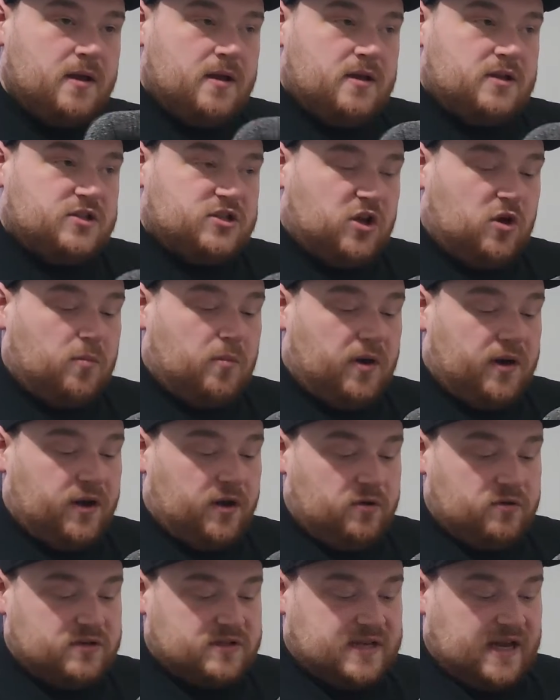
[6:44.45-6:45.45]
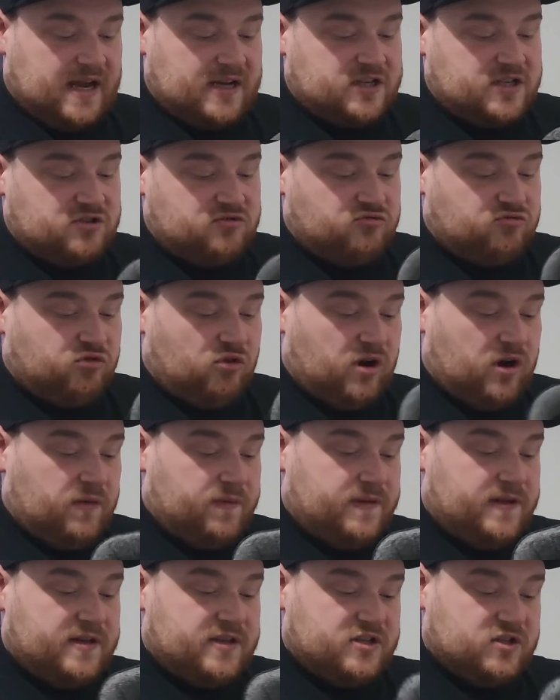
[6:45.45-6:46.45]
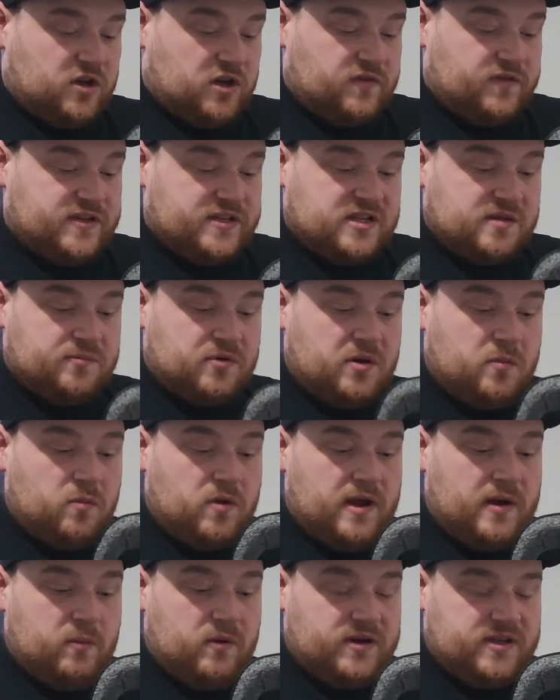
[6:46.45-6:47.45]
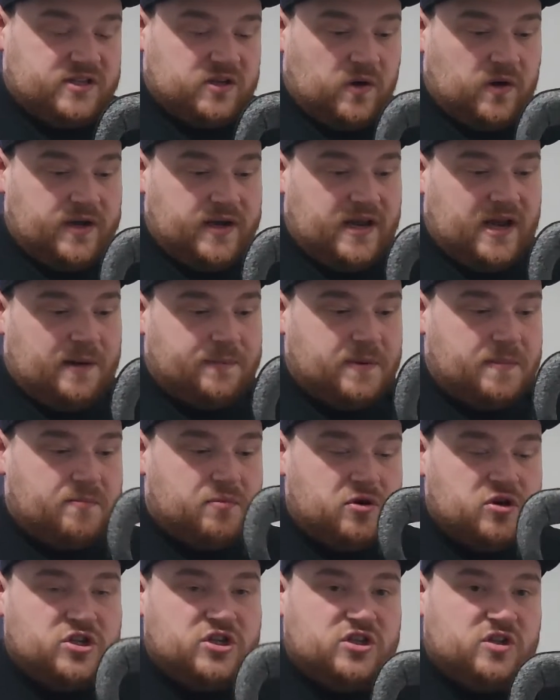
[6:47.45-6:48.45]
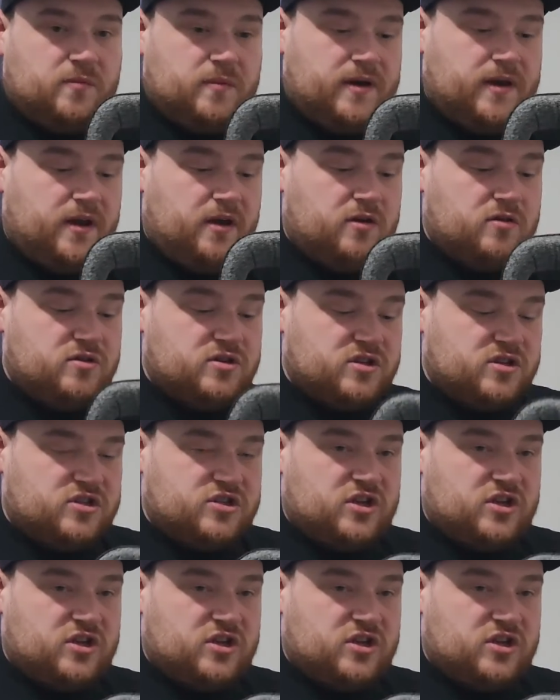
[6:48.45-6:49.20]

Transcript: So my nose catches right on the inside of it to the point where when tightening it up, it pushes on my nose.